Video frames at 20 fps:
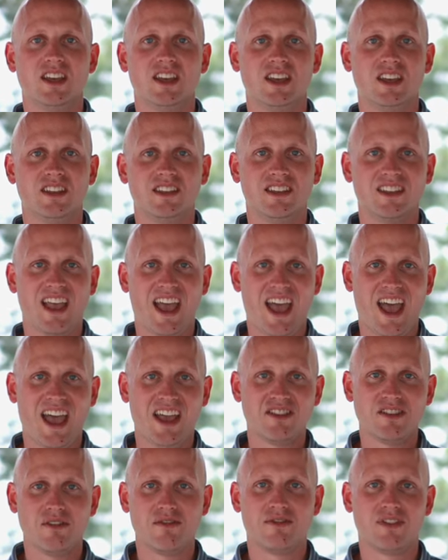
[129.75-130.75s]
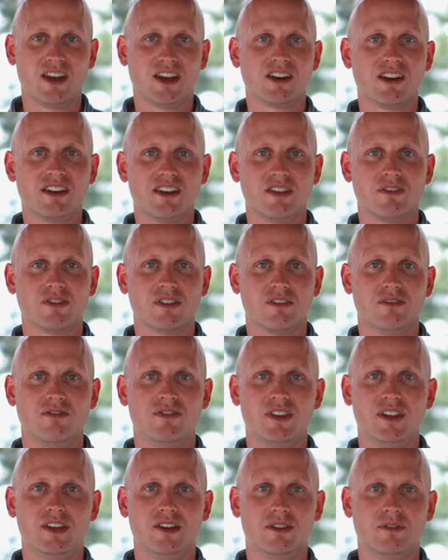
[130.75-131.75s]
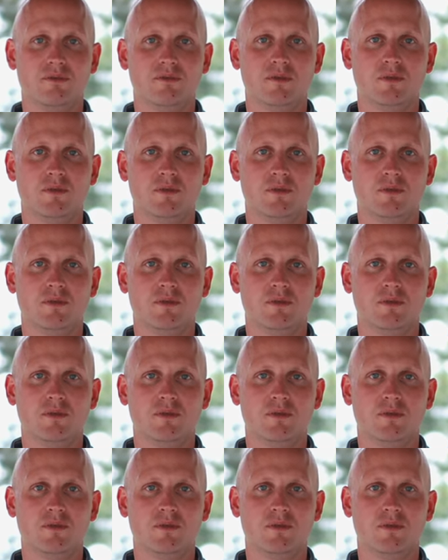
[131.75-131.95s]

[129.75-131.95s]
it has a very different feel.